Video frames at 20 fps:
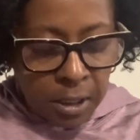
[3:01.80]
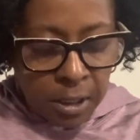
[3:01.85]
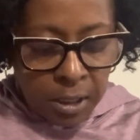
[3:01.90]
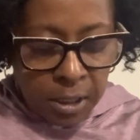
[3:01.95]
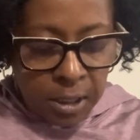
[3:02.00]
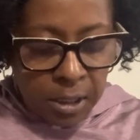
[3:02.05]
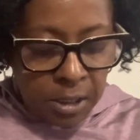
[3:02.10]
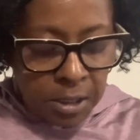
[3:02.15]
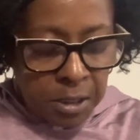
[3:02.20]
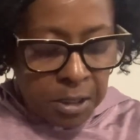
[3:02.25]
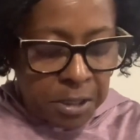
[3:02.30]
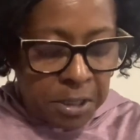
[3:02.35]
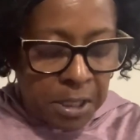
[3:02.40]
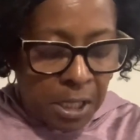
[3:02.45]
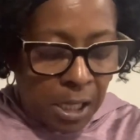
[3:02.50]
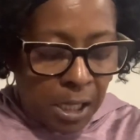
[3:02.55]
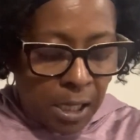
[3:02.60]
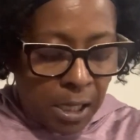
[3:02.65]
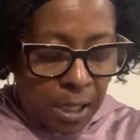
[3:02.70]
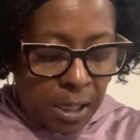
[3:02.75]

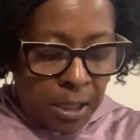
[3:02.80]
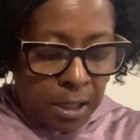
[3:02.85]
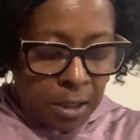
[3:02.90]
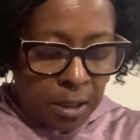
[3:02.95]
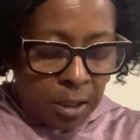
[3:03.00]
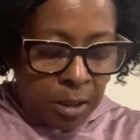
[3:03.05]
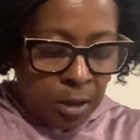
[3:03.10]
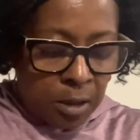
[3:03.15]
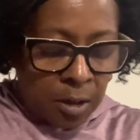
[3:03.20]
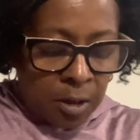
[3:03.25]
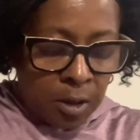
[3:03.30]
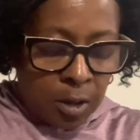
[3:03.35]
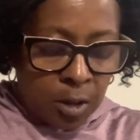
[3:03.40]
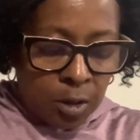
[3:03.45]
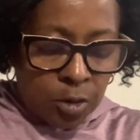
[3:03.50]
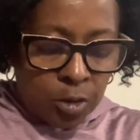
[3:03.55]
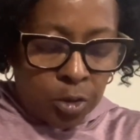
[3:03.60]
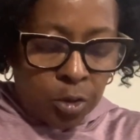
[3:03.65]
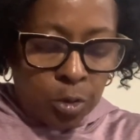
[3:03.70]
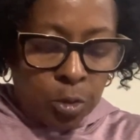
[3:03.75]
inside
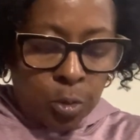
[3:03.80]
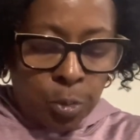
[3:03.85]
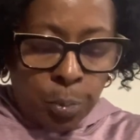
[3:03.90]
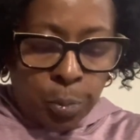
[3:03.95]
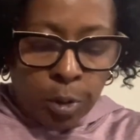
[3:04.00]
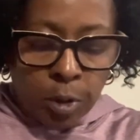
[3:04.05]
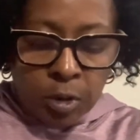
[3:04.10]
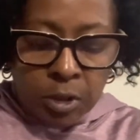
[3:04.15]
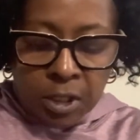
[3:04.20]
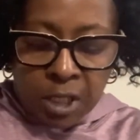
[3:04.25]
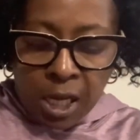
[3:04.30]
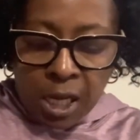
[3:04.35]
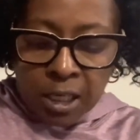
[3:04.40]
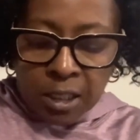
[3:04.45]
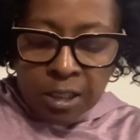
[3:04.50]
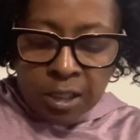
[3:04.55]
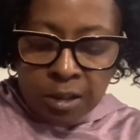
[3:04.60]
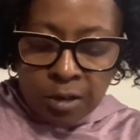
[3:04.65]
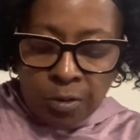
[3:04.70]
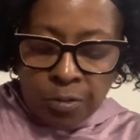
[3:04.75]
to
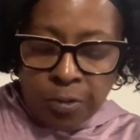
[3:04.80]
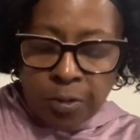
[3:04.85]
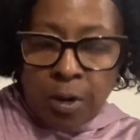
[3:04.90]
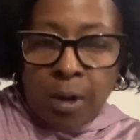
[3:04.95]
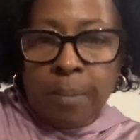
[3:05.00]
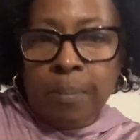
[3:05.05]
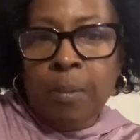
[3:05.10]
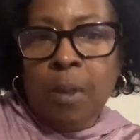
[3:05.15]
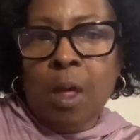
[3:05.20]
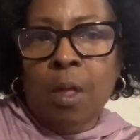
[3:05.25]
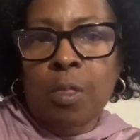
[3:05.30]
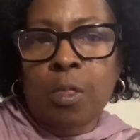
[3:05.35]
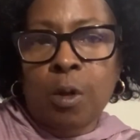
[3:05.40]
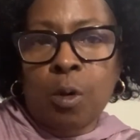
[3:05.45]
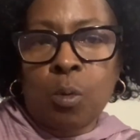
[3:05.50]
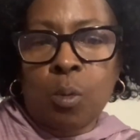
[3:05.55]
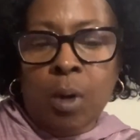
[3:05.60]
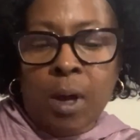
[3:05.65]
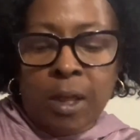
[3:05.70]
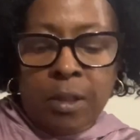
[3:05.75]
protect it from the
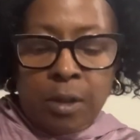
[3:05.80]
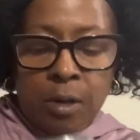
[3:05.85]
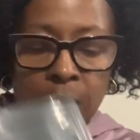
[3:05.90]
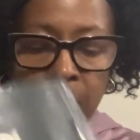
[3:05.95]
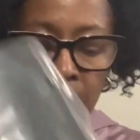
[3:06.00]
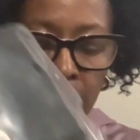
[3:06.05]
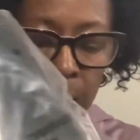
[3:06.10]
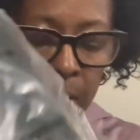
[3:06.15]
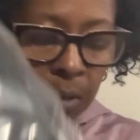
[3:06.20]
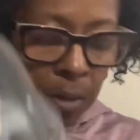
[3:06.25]
weather,